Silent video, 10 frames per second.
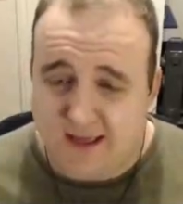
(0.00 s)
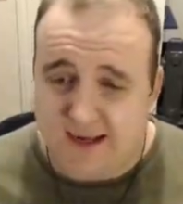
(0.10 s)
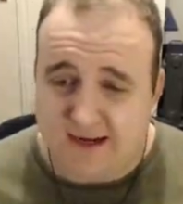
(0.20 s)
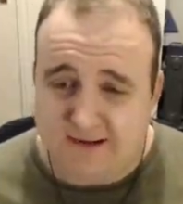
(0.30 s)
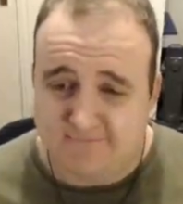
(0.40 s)

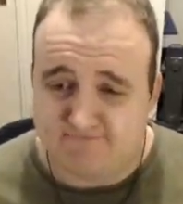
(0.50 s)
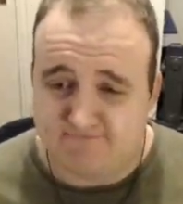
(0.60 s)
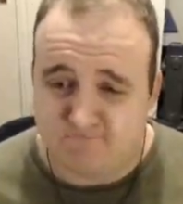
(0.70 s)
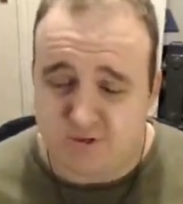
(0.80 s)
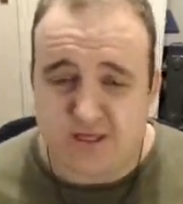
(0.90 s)

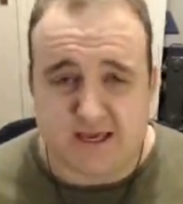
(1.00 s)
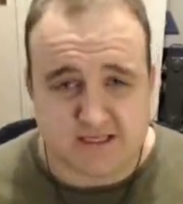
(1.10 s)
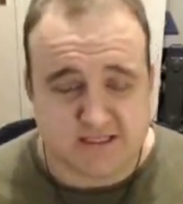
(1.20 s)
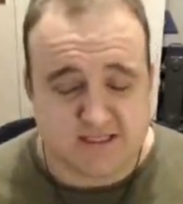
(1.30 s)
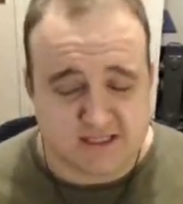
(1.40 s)
But
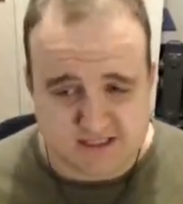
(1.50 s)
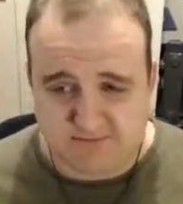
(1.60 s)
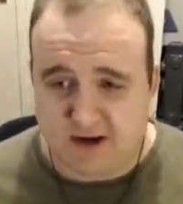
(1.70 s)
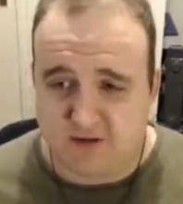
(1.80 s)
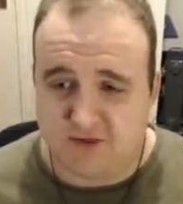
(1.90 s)
yes, this is
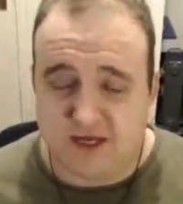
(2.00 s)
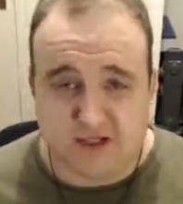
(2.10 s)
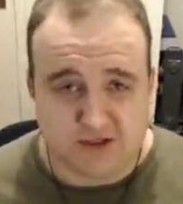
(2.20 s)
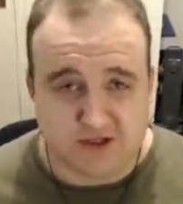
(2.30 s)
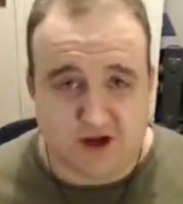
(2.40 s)
about
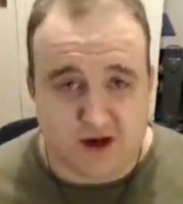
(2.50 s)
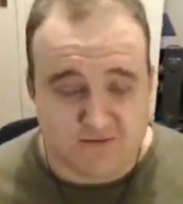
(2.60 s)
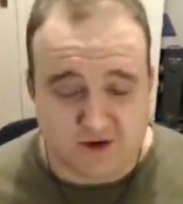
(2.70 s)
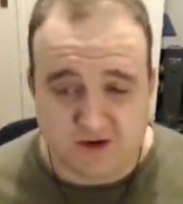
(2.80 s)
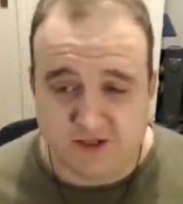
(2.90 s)
issues that
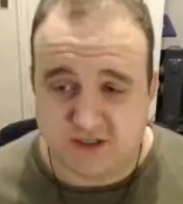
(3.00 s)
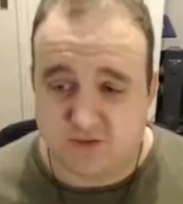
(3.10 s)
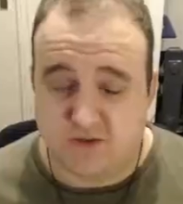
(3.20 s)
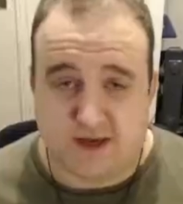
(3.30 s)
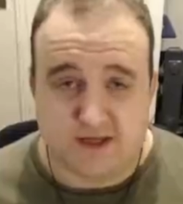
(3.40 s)
I've noticed
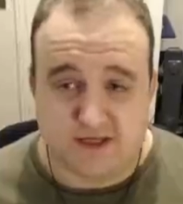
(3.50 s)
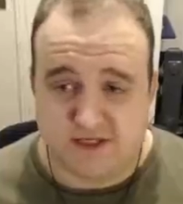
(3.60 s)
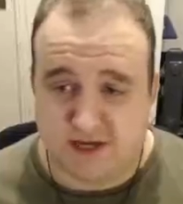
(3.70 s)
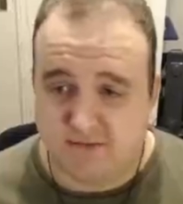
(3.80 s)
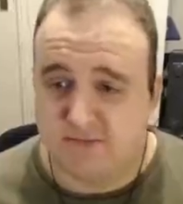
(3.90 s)
with
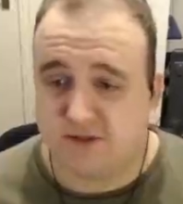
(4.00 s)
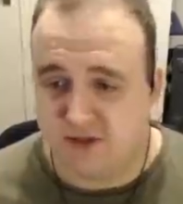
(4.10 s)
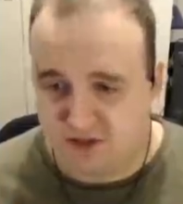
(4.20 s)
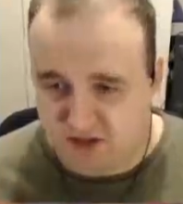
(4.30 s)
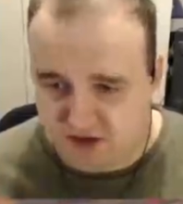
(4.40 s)
ATGMs,
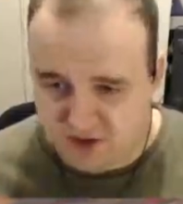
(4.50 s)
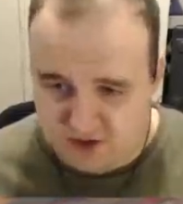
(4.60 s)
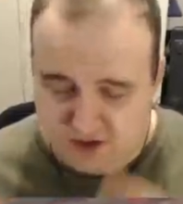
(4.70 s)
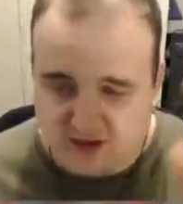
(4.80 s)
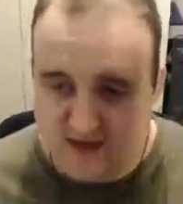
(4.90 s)

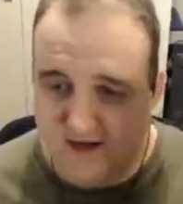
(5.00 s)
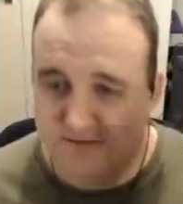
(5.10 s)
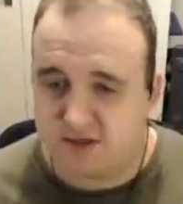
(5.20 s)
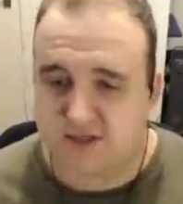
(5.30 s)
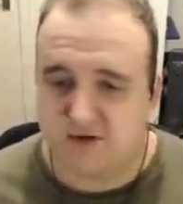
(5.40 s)
not
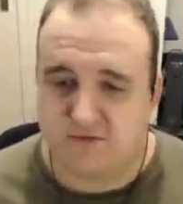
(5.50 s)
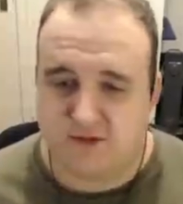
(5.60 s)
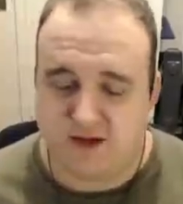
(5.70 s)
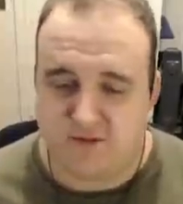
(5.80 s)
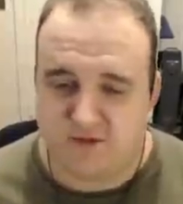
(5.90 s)
killing myself
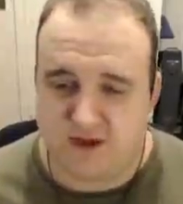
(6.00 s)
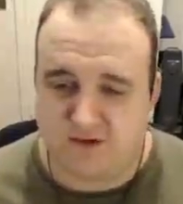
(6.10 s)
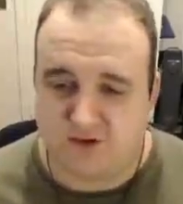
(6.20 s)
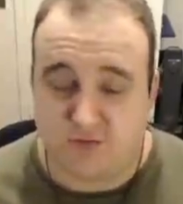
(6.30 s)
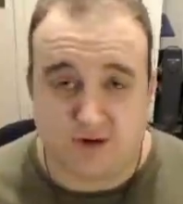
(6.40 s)
there with that
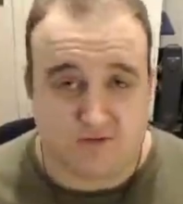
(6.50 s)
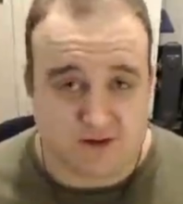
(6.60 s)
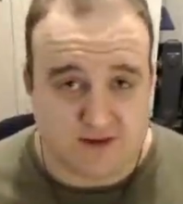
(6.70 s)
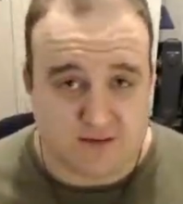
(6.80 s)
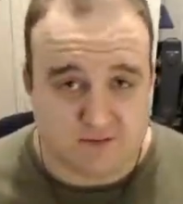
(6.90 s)
drop. I've
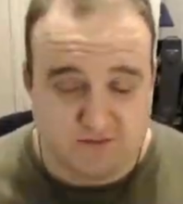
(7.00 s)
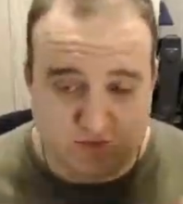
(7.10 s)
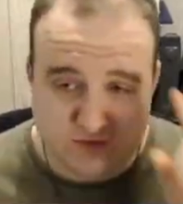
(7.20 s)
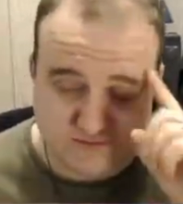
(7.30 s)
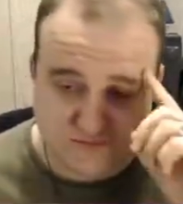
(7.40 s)
done that
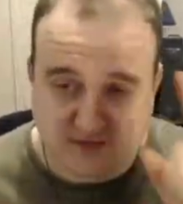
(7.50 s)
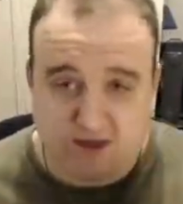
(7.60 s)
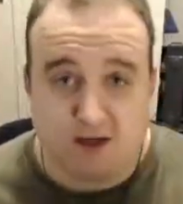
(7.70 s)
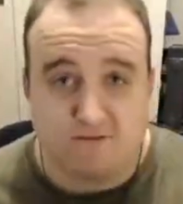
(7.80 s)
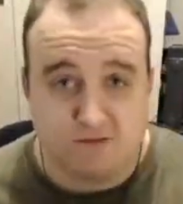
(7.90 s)
before.
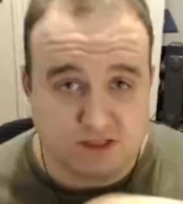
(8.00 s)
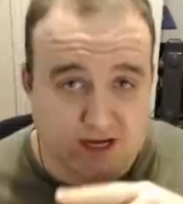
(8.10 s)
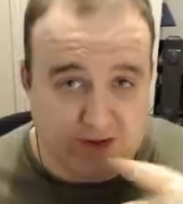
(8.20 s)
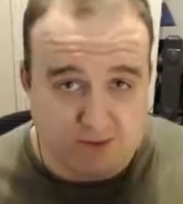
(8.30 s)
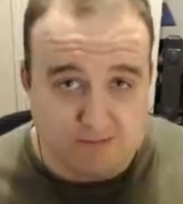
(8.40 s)
Careful to
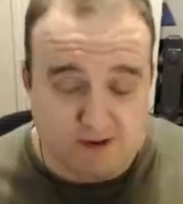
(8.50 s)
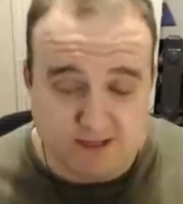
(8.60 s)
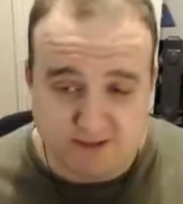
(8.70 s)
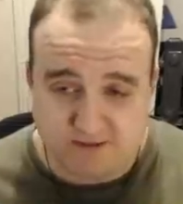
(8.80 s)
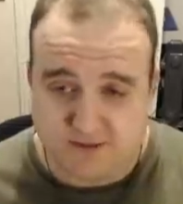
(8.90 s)
anyone
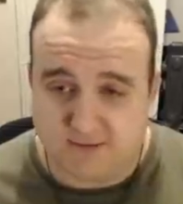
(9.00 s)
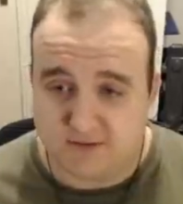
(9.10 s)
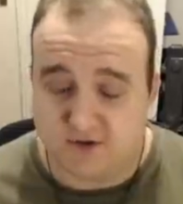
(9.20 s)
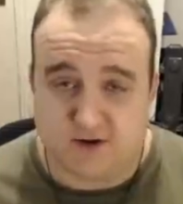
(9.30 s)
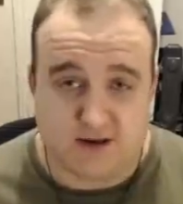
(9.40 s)
playing this map,
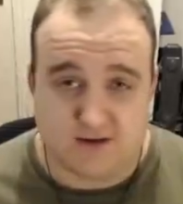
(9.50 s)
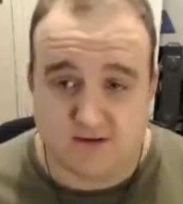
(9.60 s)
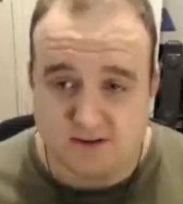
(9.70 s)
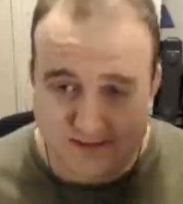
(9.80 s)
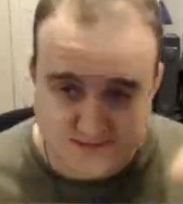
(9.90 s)
Corellia.
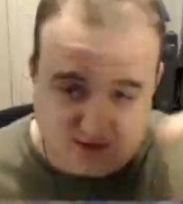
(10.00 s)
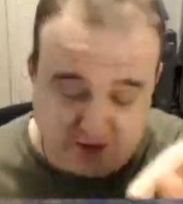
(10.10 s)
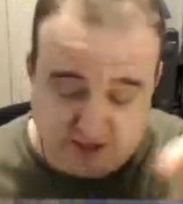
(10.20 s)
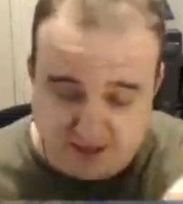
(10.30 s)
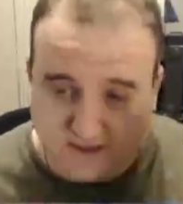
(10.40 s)
You
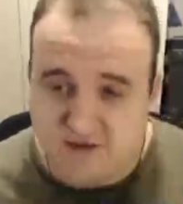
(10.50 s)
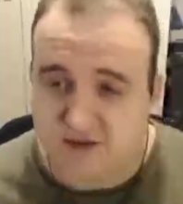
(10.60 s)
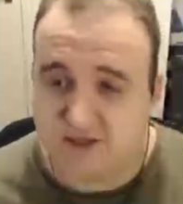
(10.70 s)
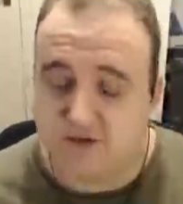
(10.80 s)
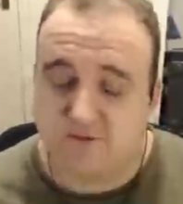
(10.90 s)
can kill
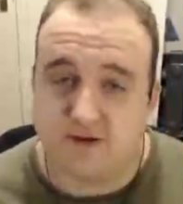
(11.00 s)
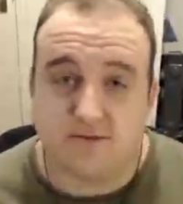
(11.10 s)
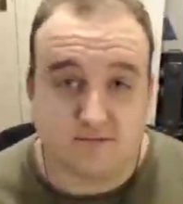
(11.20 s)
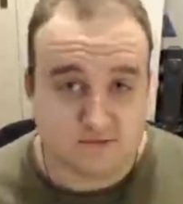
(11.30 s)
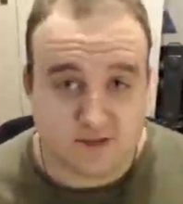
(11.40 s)
yourself there,
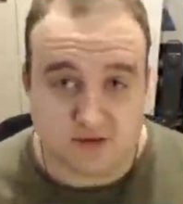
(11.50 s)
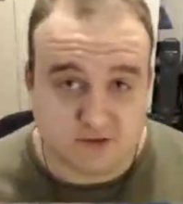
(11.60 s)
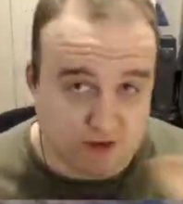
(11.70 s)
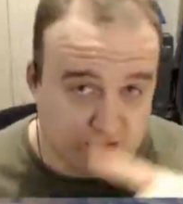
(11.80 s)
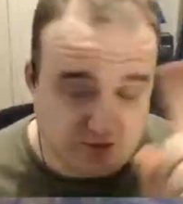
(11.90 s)
so
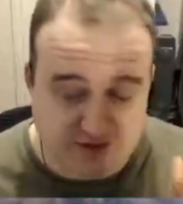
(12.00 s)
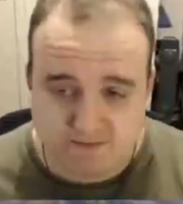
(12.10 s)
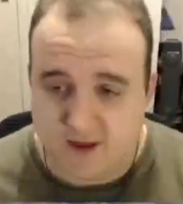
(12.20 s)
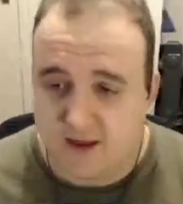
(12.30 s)
don't do that.